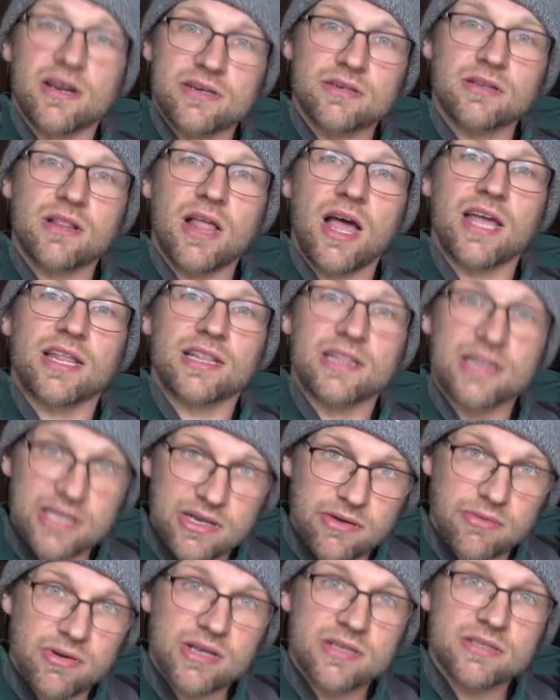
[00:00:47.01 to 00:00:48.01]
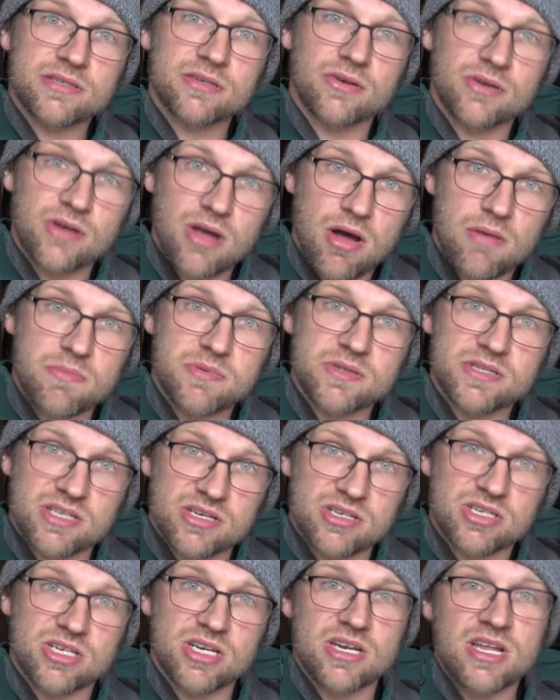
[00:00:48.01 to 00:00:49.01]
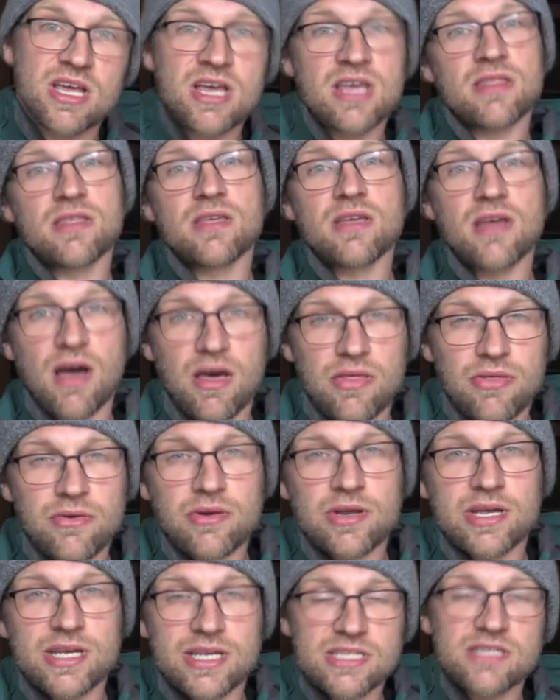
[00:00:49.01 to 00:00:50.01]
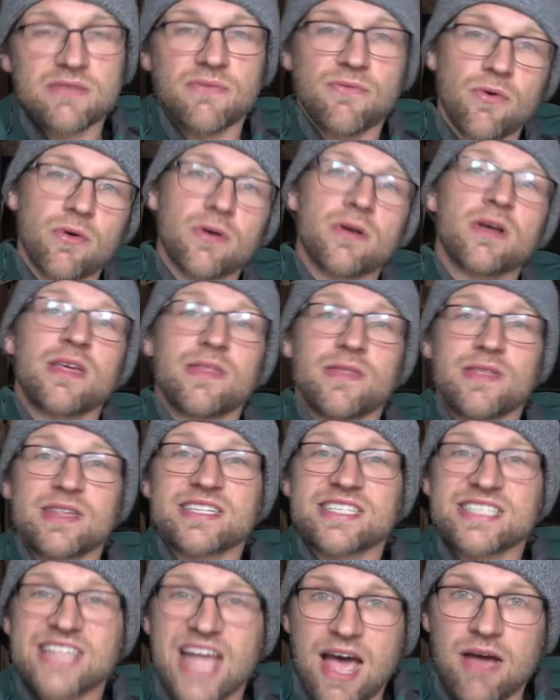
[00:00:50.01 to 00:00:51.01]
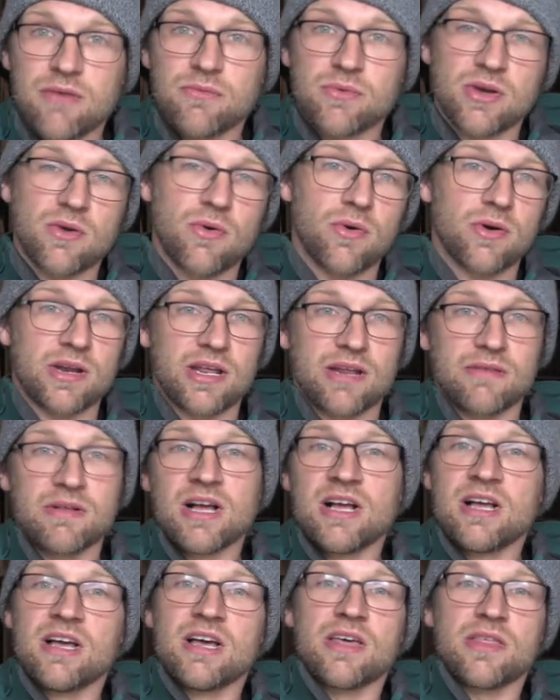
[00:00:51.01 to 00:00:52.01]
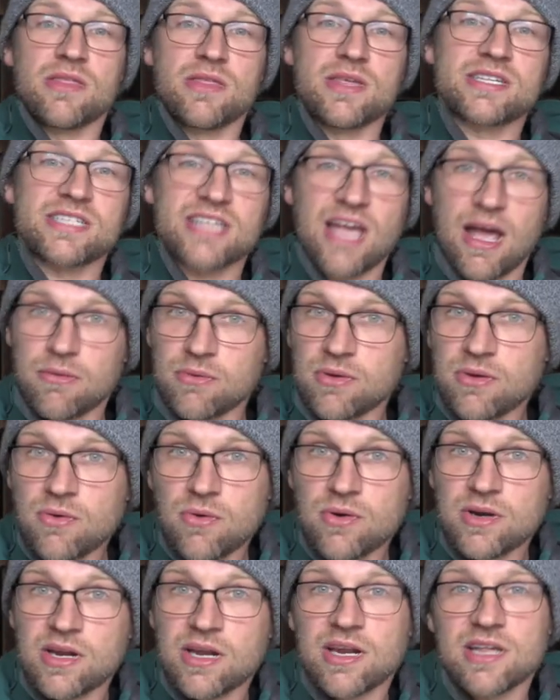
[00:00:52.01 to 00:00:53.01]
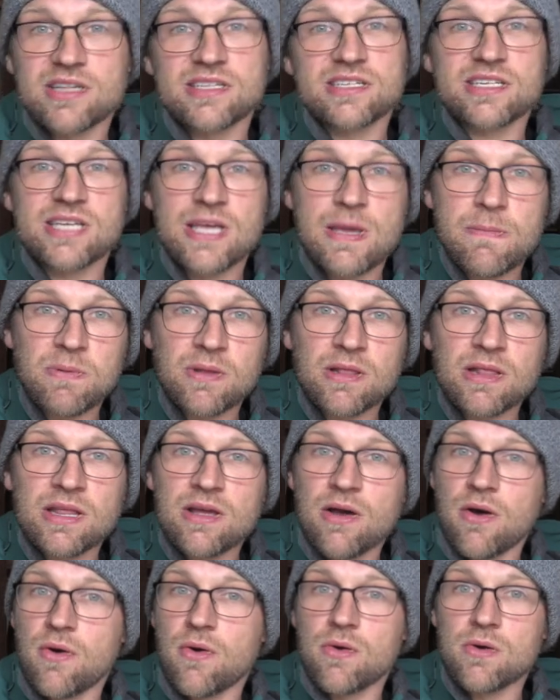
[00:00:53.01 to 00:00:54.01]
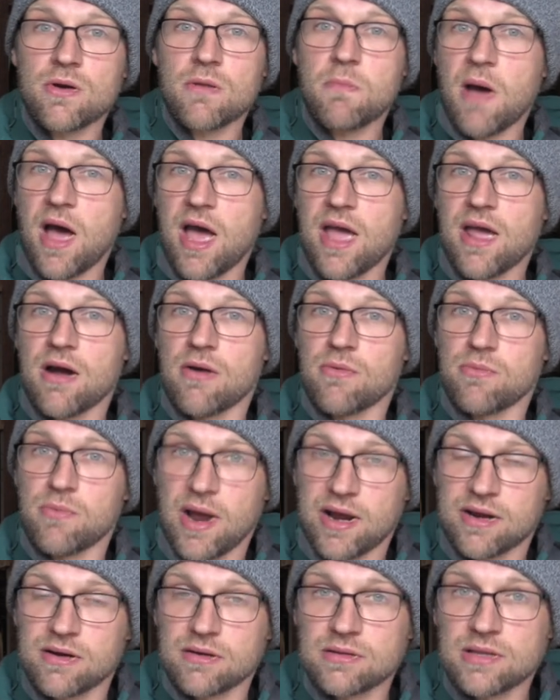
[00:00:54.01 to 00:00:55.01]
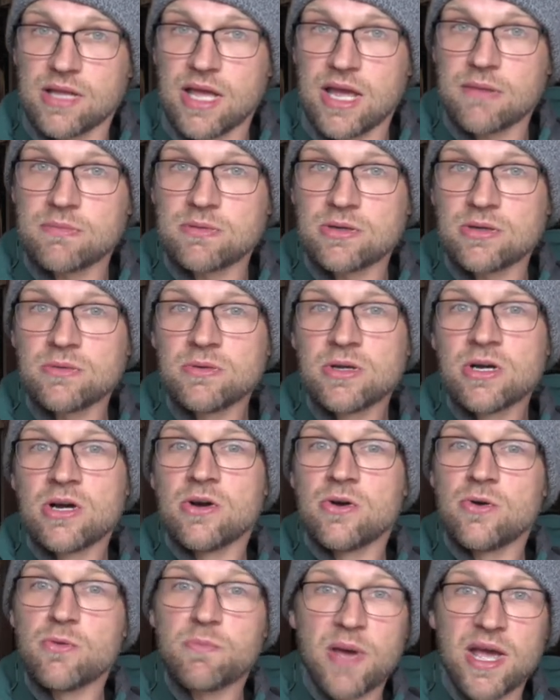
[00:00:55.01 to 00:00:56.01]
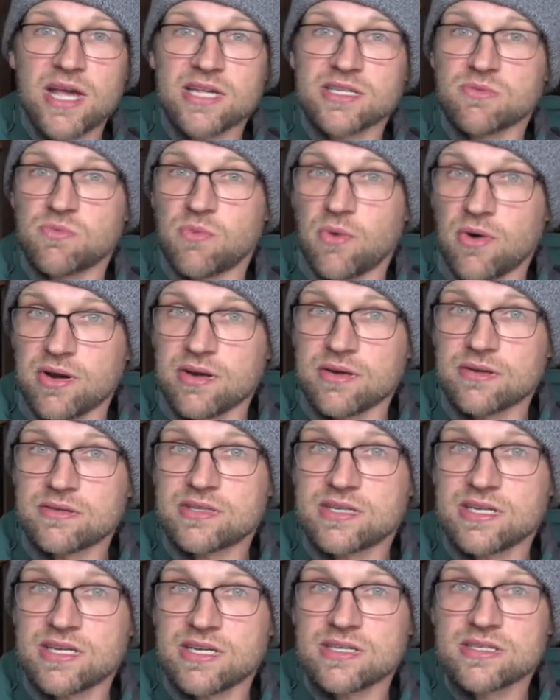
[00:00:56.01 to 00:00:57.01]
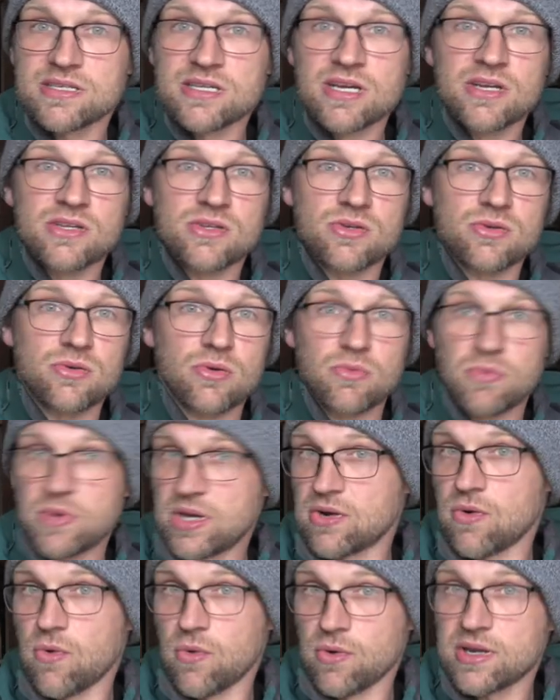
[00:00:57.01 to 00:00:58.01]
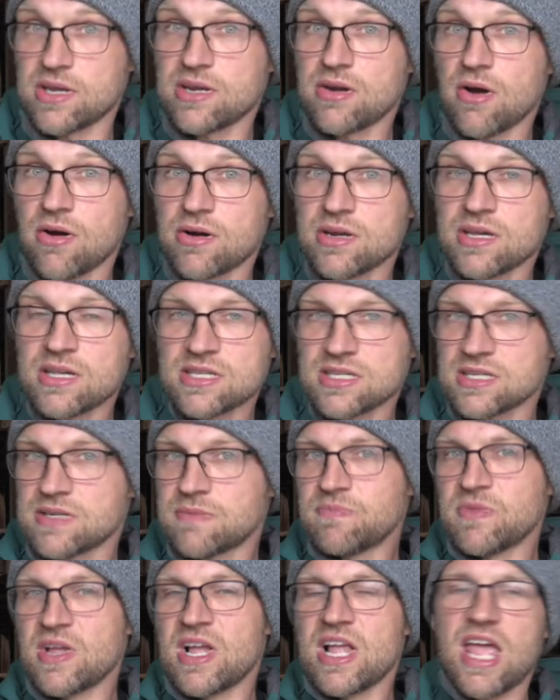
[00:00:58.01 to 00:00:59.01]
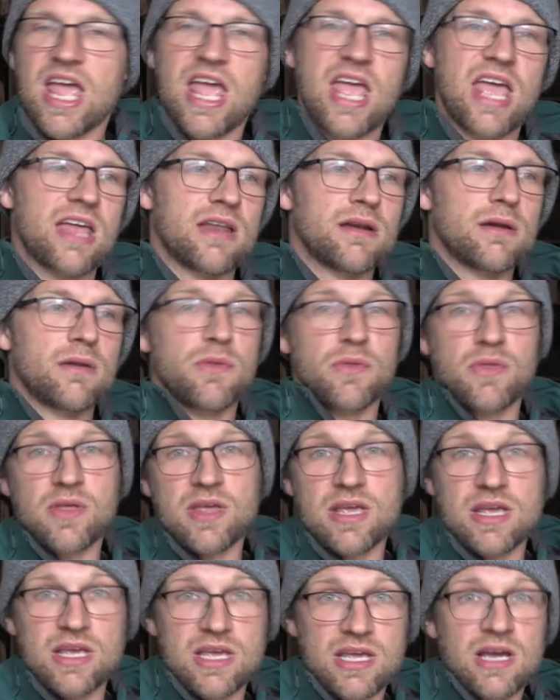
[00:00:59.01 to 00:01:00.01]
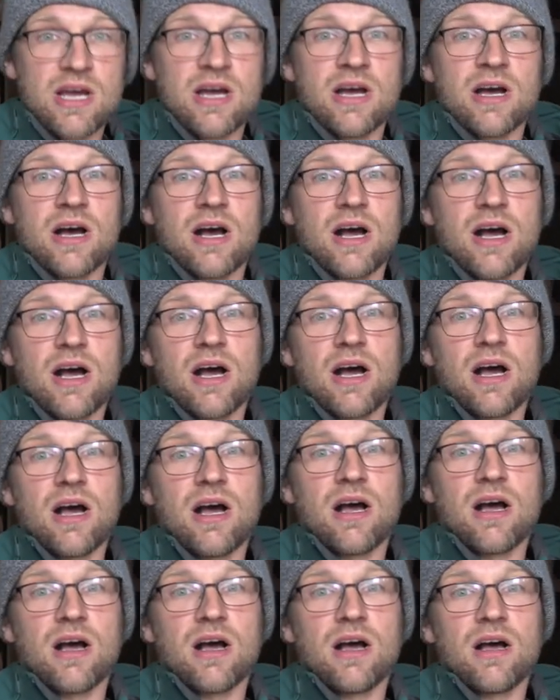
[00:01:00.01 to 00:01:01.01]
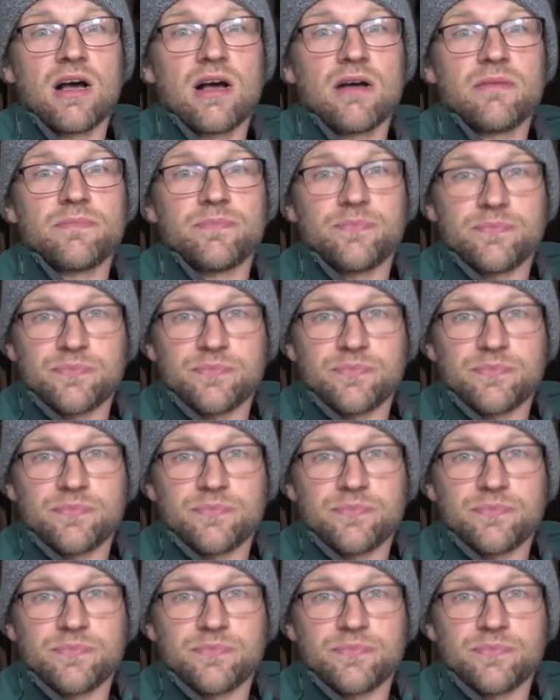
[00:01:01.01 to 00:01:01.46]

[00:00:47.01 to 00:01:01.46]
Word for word: underlying lyrics or composition, the other is for the sound recording. The sound recording is typically owned by a record label who pays royalties to a recording artist, and the uh, uh,